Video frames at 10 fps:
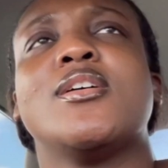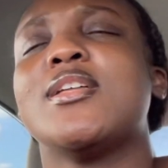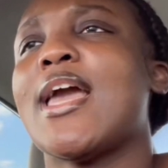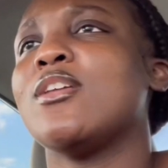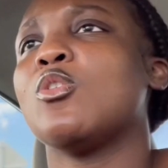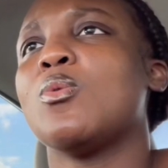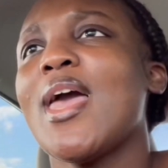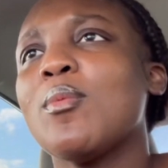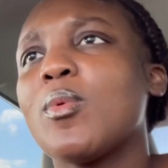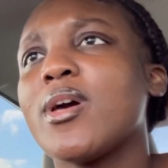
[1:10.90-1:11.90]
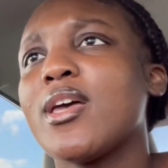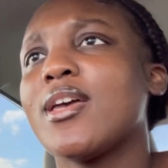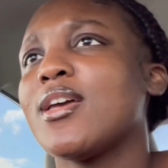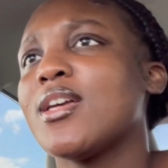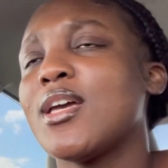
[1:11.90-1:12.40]
Ain't no way, boy.
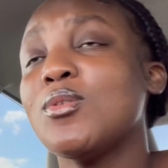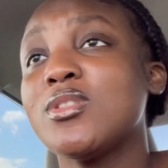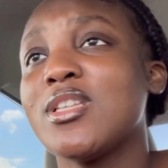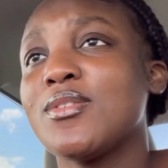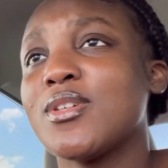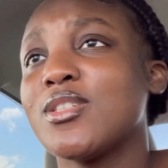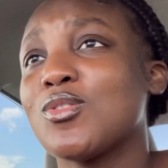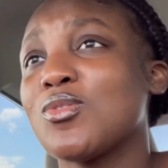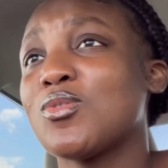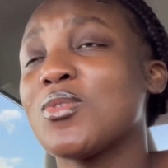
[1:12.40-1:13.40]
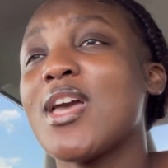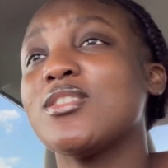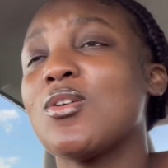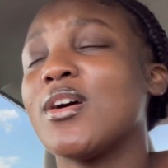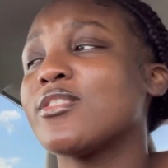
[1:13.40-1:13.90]
It was delivered three days
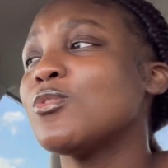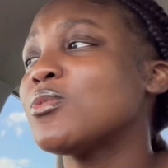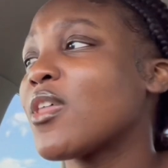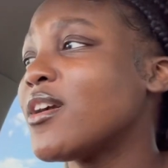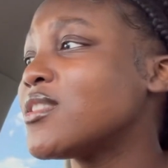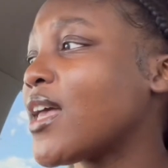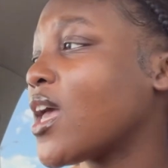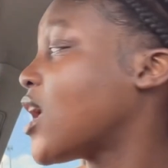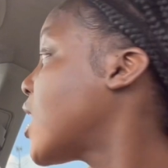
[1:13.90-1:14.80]
ago on Thursday.